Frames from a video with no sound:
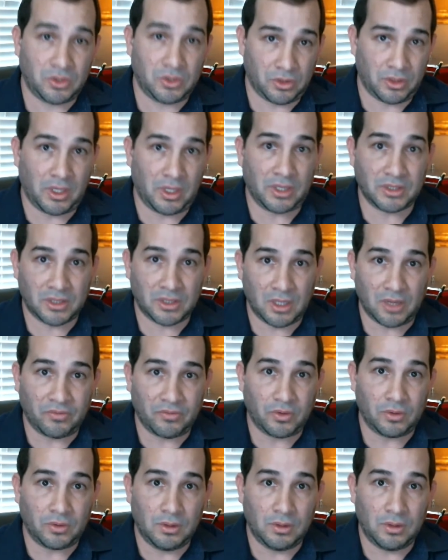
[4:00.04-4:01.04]
to the next
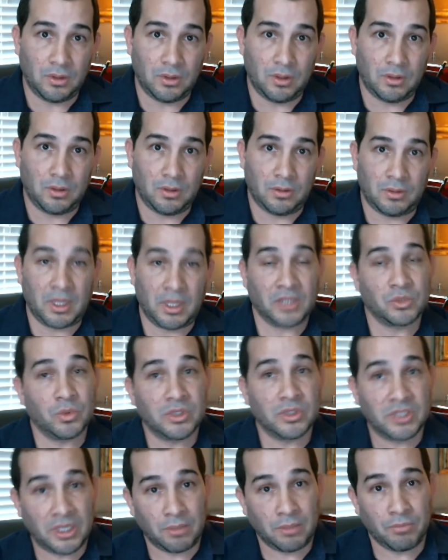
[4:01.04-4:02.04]
level. That's
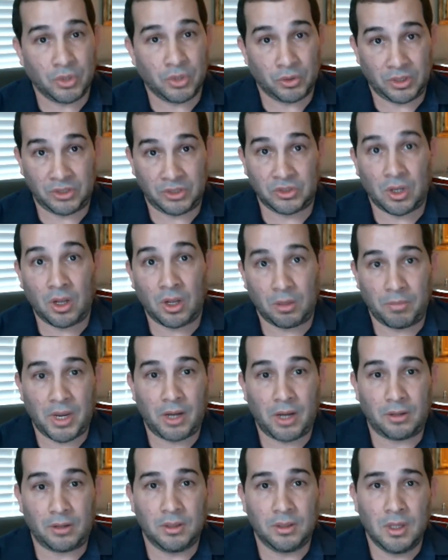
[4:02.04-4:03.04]
what team building is all
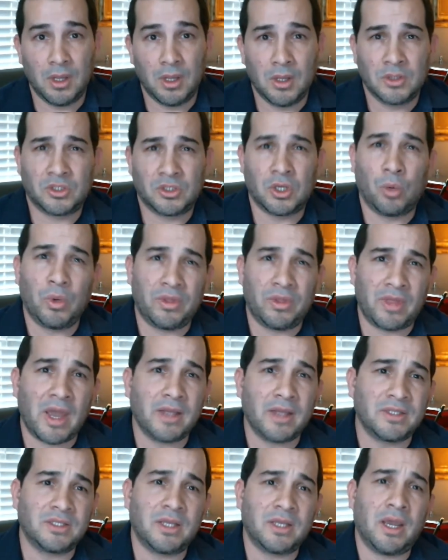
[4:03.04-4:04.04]
about. So with
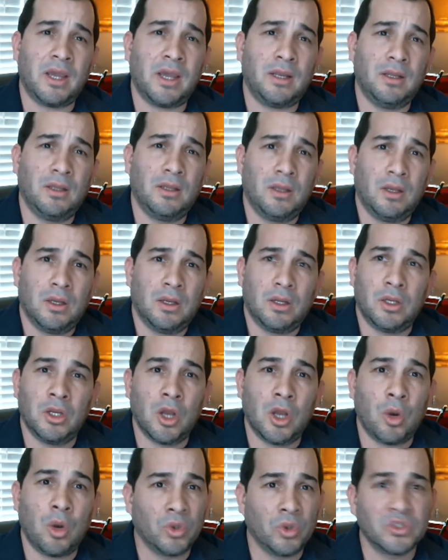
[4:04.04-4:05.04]
that said,
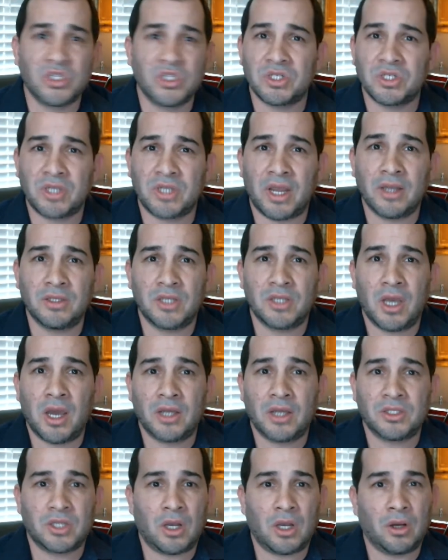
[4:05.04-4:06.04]
we'll just stay in
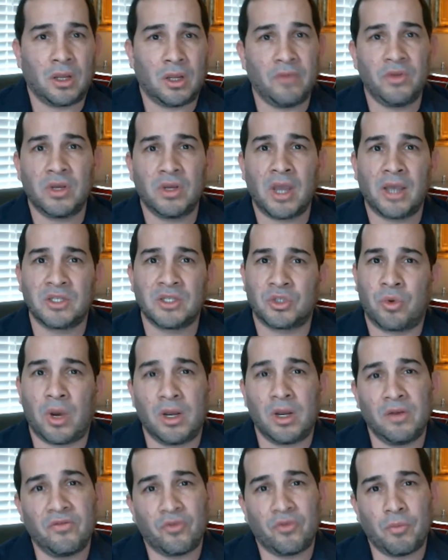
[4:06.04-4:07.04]
touch. I'll give you guys
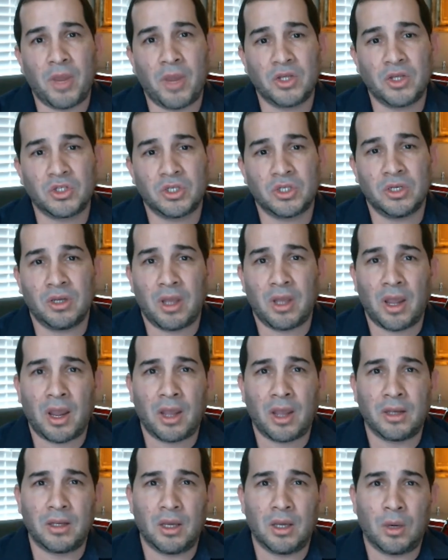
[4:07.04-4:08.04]
great information,
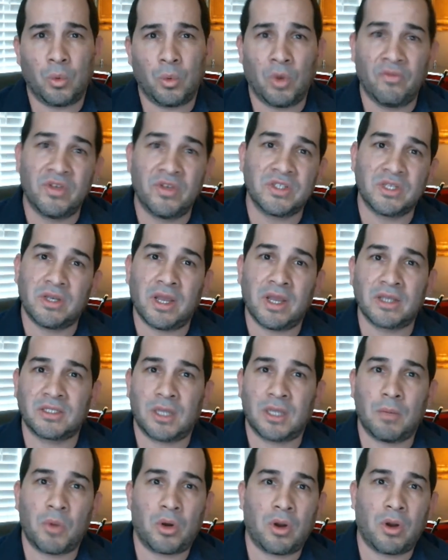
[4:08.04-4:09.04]
and we'll visit next
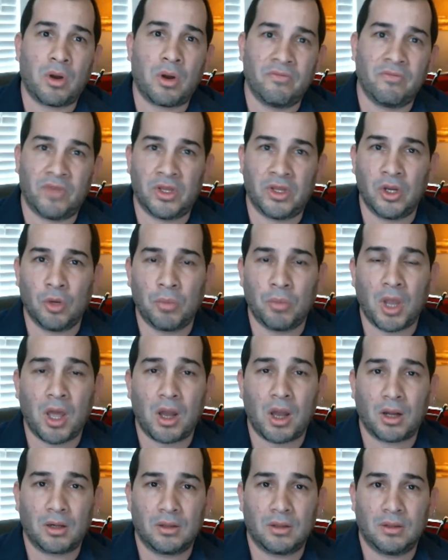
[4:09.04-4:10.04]
time on our video
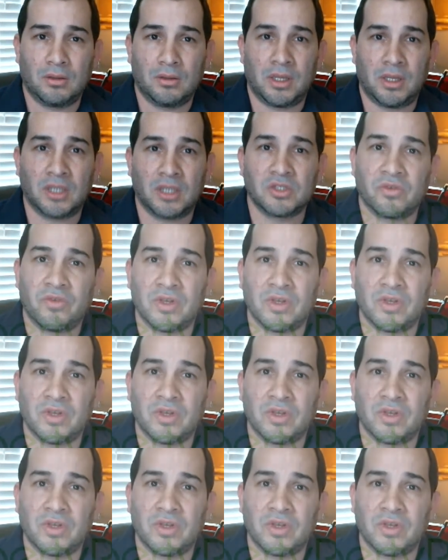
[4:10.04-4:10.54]
blog. Thanks for